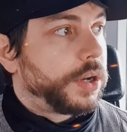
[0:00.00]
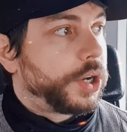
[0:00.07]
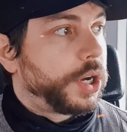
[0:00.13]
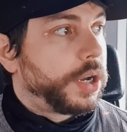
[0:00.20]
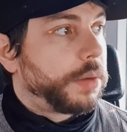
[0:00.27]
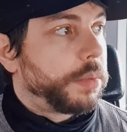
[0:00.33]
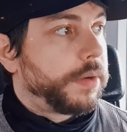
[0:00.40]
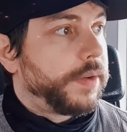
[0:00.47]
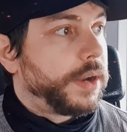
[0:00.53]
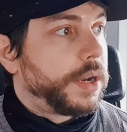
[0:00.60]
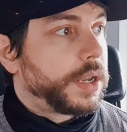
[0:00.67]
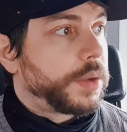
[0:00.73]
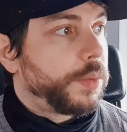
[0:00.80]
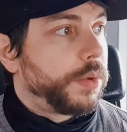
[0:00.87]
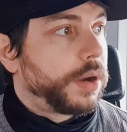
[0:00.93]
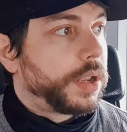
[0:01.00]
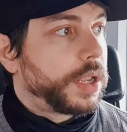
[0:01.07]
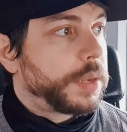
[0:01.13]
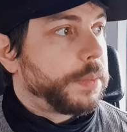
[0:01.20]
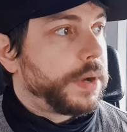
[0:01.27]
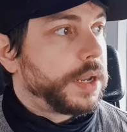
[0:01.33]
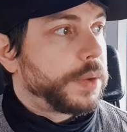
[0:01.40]
training providers, work
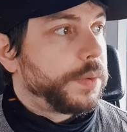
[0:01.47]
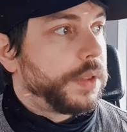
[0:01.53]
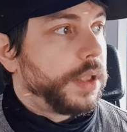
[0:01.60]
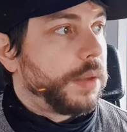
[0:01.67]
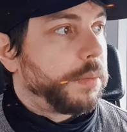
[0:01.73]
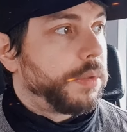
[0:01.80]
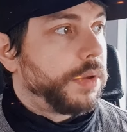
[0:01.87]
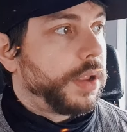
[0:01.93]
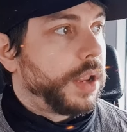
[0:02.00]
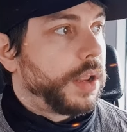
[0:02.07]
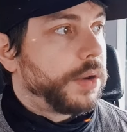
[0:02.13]
experience with the employer,